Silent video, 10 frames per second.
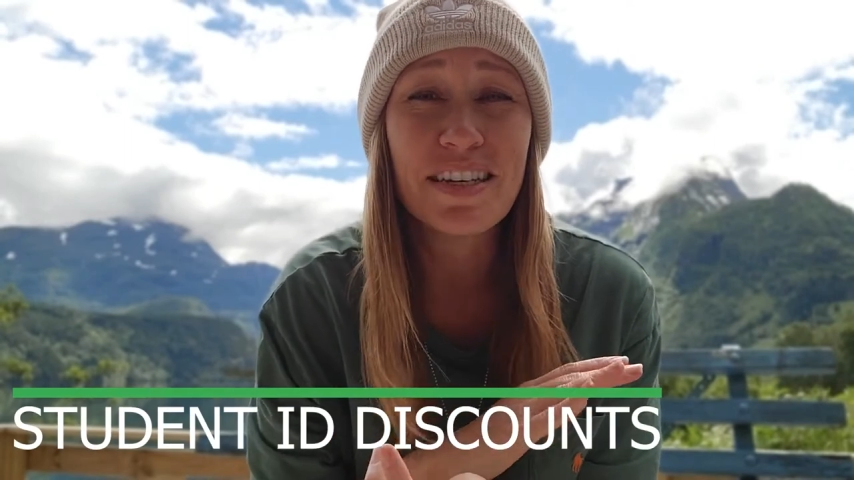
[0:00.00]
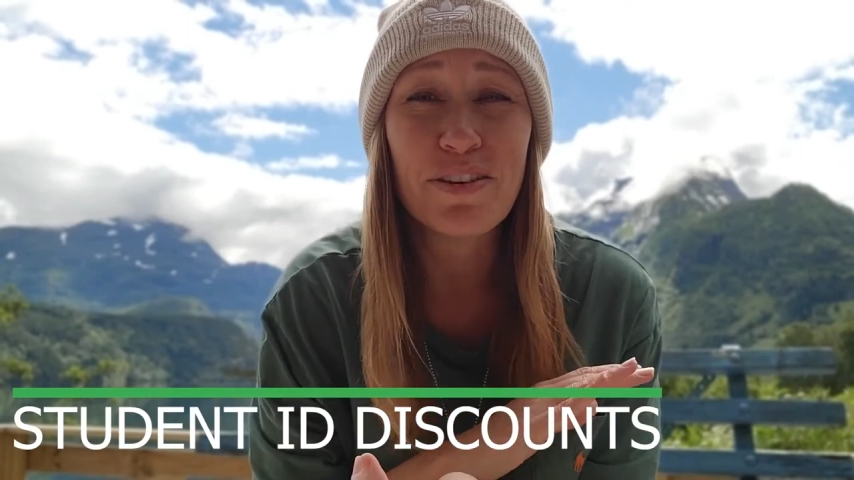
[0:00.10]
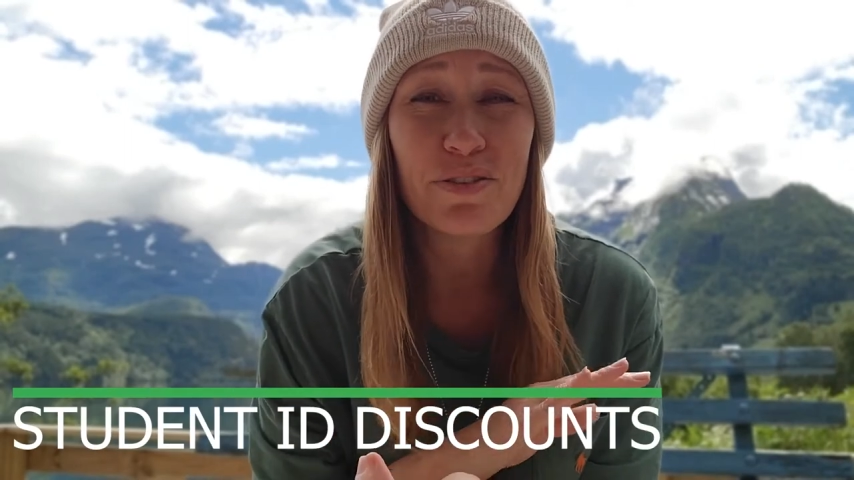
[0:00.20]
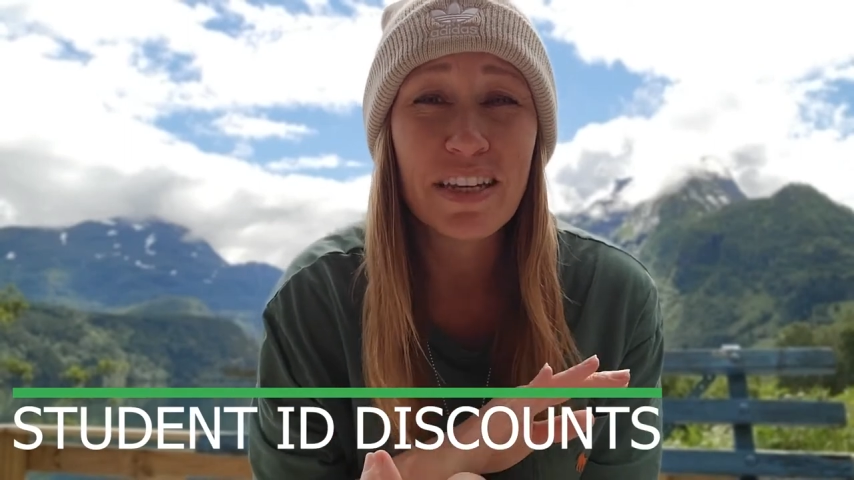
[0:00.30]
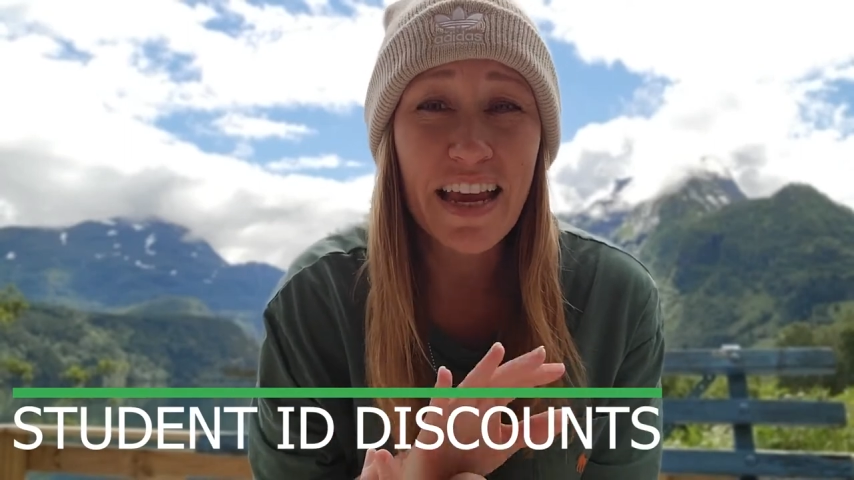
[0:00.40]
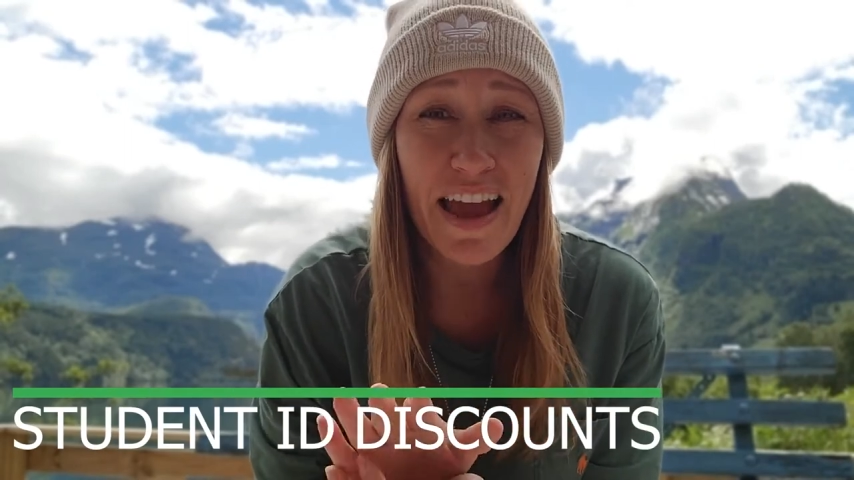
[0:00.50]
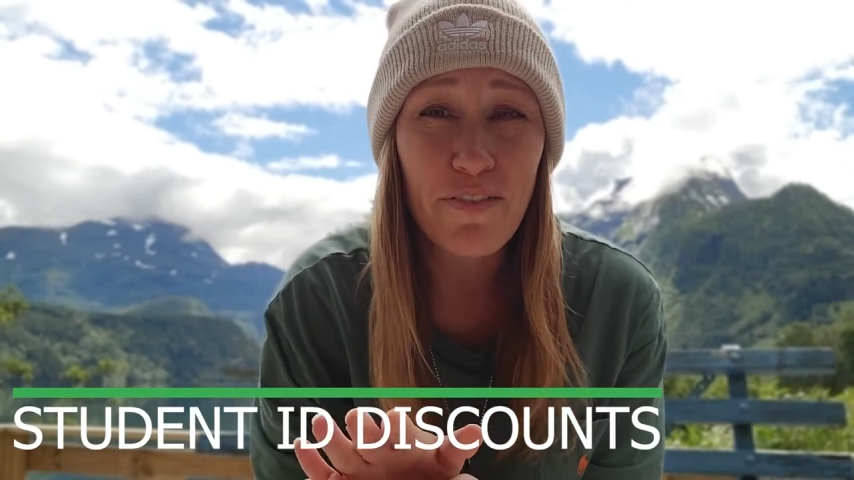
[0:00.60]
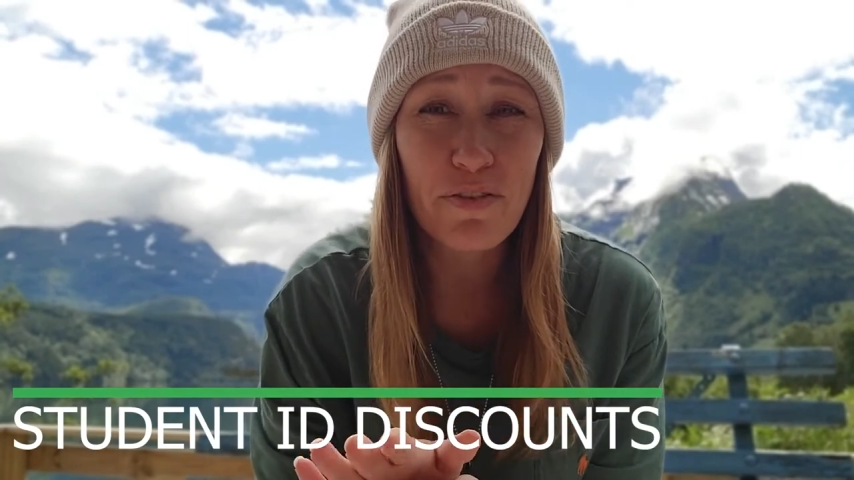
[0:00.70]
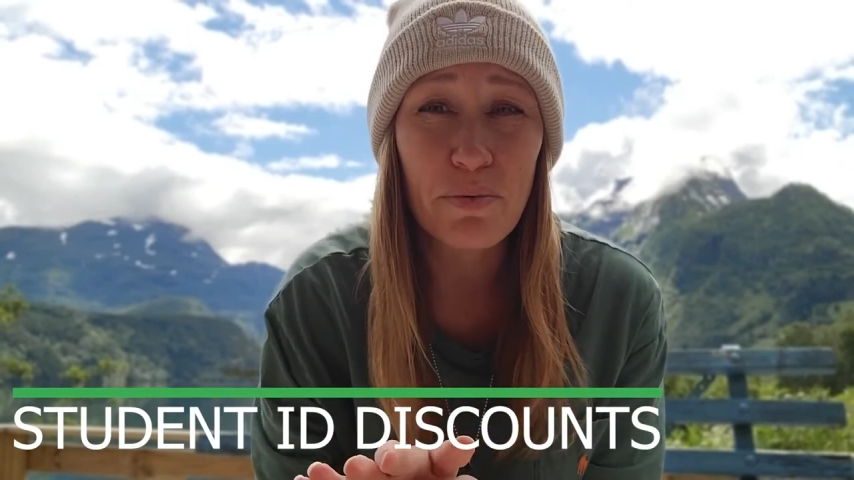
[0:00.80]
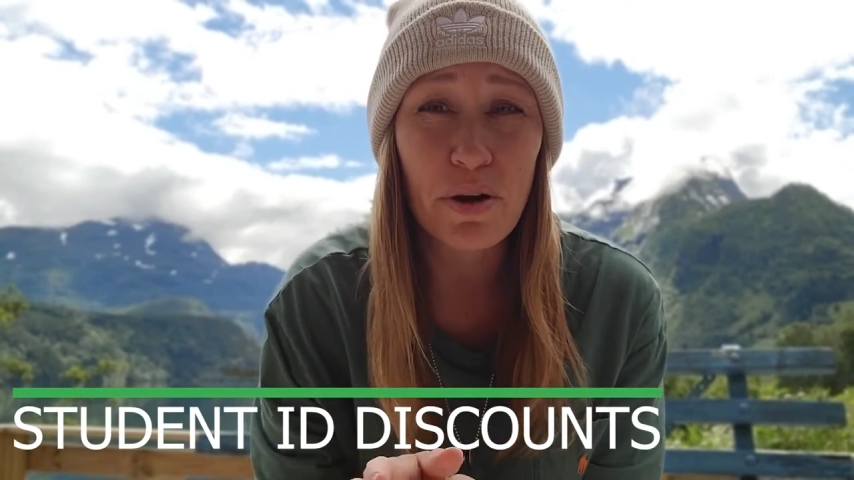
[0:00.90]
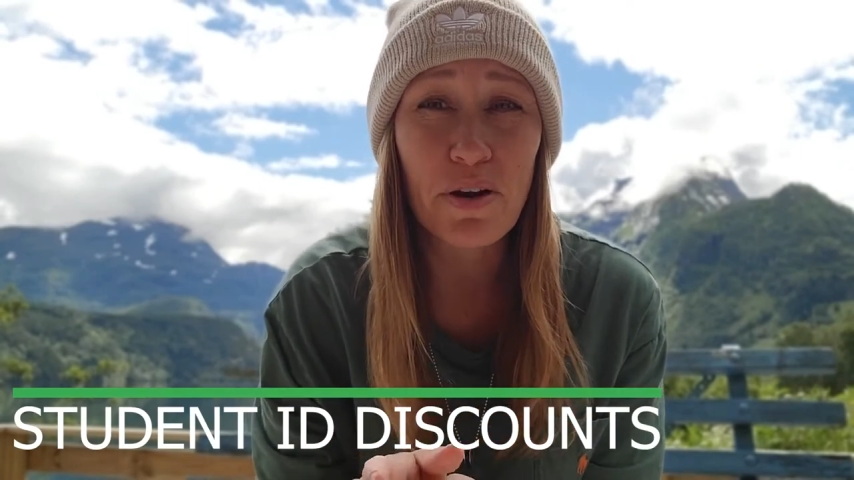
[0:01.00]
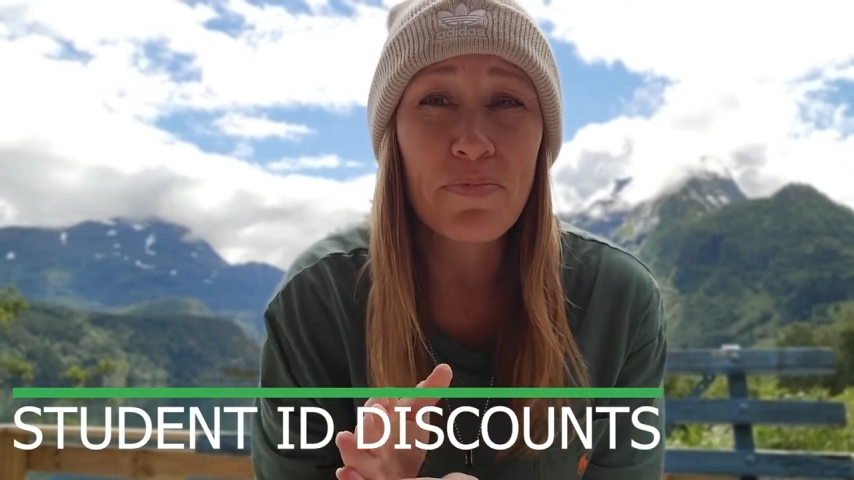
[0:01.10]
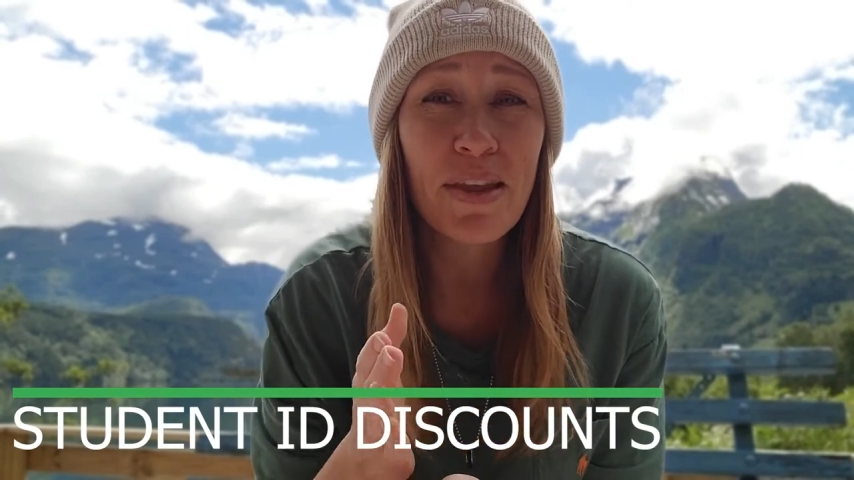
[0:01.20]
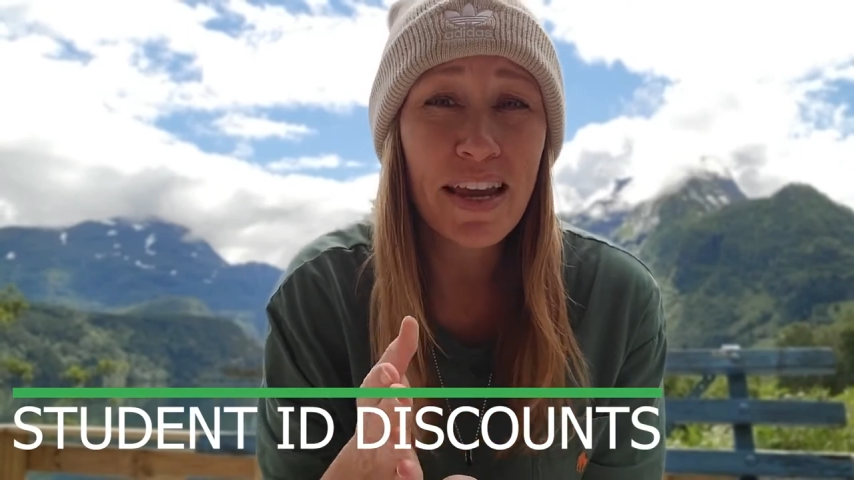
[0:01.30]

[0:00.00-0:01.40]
nearly everywhere,